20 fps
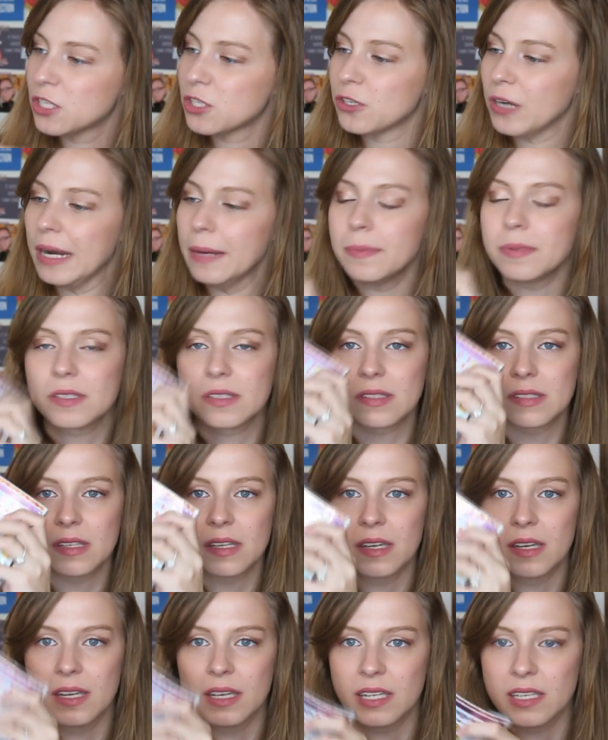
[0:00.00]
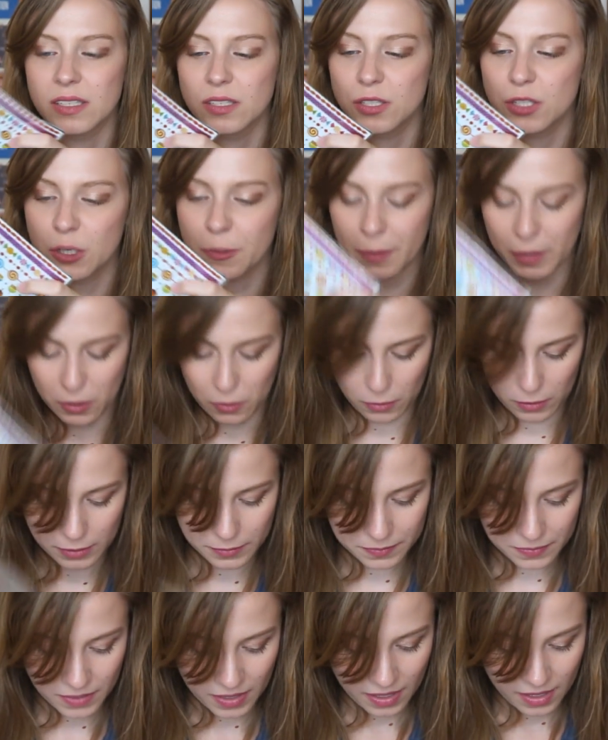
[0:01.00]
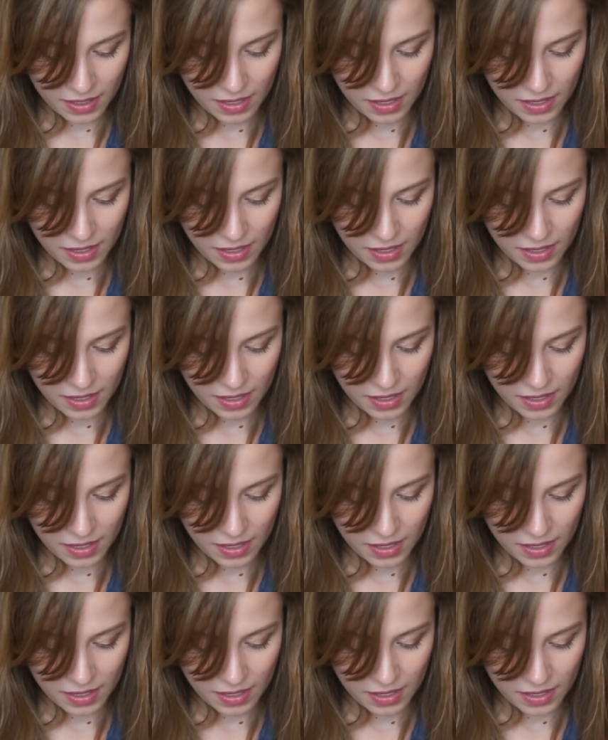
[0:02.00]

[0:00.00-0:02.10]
strips. Super cool.